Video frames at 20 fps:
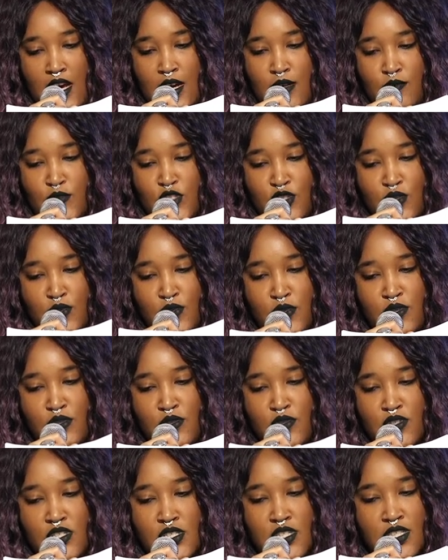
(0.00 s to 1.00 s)
I'm so
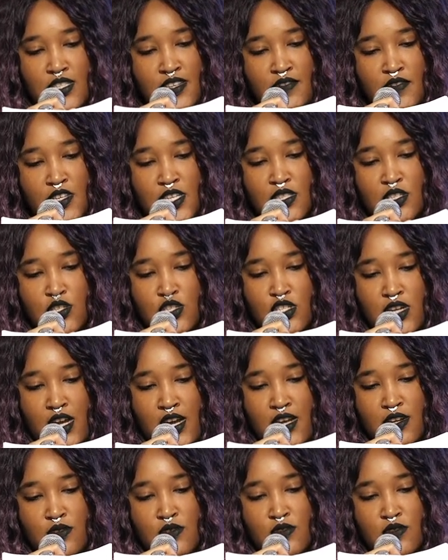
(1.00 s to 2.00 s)
used to living in the
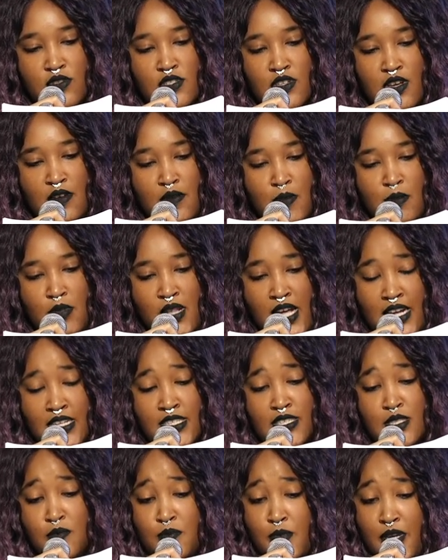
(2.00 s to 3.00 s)
shadows of the
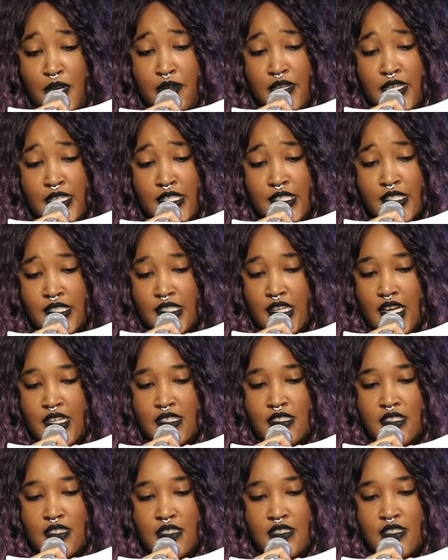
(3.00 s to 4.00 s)
Black experience
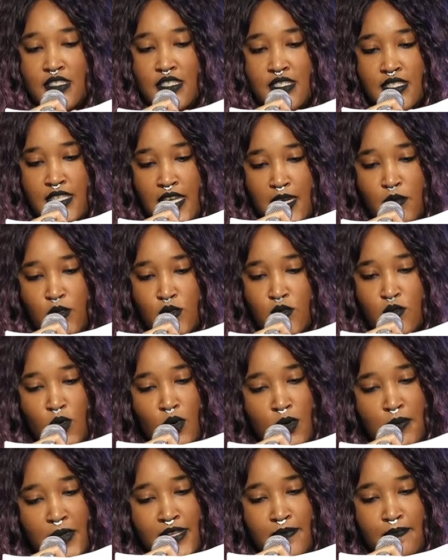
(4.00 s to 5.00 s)
as a disabled
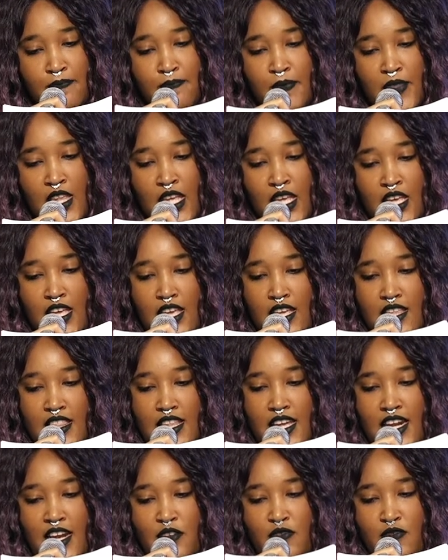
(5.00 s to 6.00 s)
woman
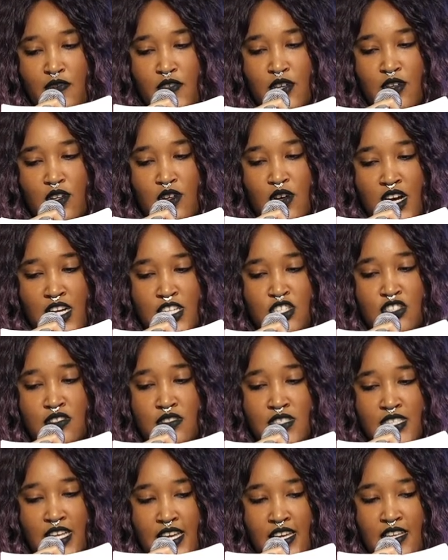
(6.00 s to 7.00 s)
that I feel I
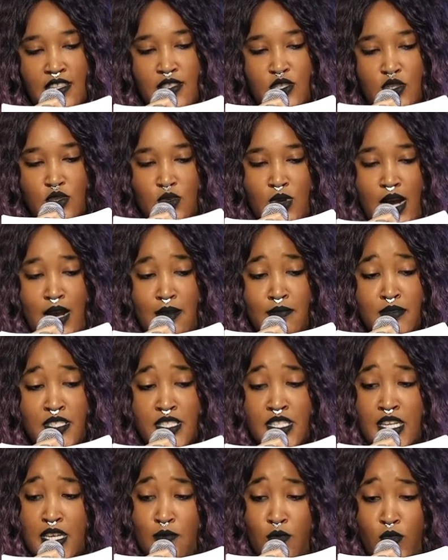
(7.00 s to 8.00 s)
should take the
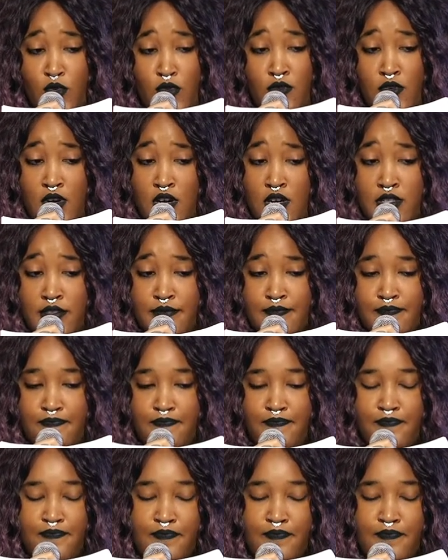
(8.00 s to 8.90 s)
scraps and move on.